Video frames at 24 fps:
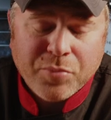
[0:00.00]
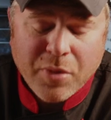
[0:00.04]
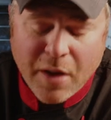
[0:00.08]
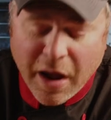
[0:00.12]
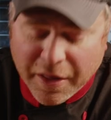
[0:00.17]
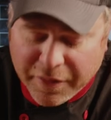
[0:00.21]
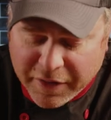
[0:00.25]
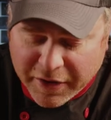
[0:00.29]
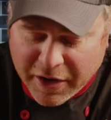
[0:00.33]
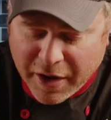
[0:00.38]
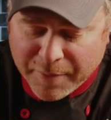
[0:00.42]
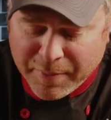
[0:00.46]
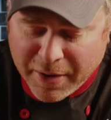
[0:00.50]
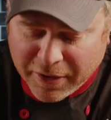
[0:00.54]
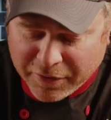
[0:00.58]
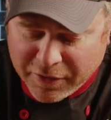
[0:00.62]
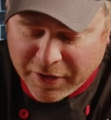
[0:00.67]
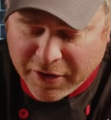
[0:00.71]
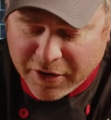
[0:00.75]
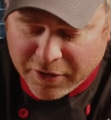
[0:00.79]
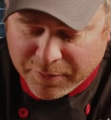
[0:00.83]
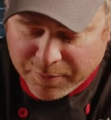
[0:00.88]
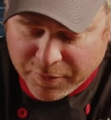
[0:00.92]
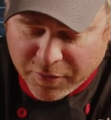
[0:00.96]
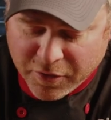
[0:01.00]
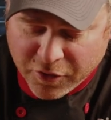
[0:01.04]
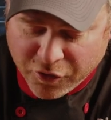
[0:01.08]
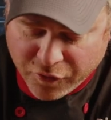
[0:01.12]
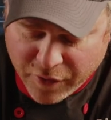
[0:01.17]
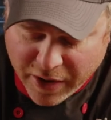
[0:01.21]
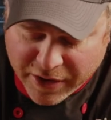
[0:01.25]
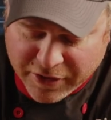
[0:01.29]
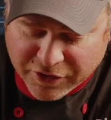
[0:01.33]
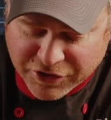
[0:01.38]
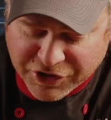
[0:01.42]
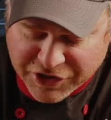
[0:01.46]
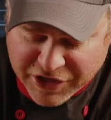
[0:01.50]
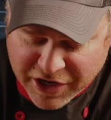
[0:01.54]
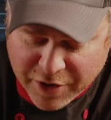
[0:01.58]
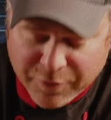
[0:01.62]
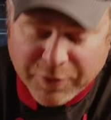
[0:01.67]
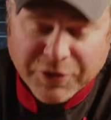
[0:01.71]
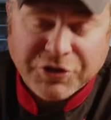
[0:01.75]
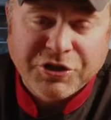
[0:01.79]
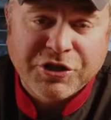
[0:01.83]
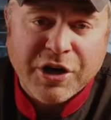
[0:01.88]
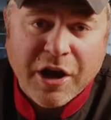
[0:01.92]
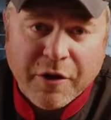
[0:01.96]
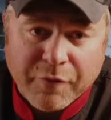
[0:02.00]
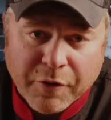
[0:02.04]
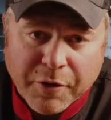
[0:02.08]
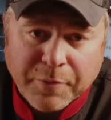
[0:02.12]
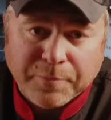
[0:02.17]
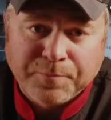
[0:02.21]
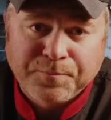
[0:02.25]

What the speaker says: I think I made the greatest sandwich ever.